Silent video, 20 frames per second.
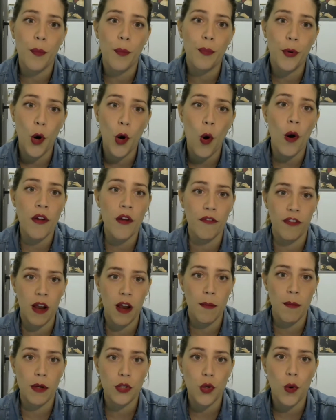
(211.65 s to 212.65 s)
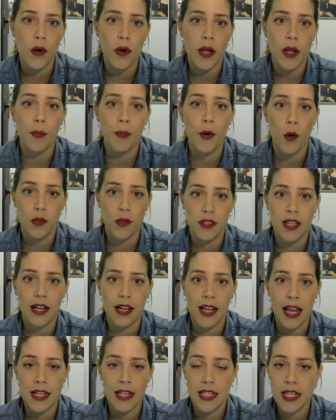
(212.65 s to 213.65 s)
pro-inflammatory
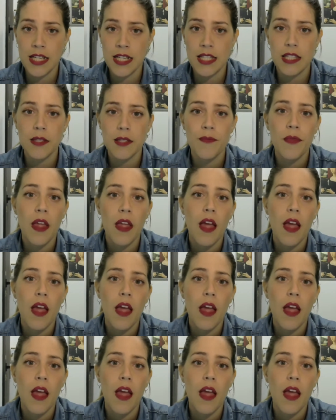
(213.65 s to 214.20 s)
prostaglandins,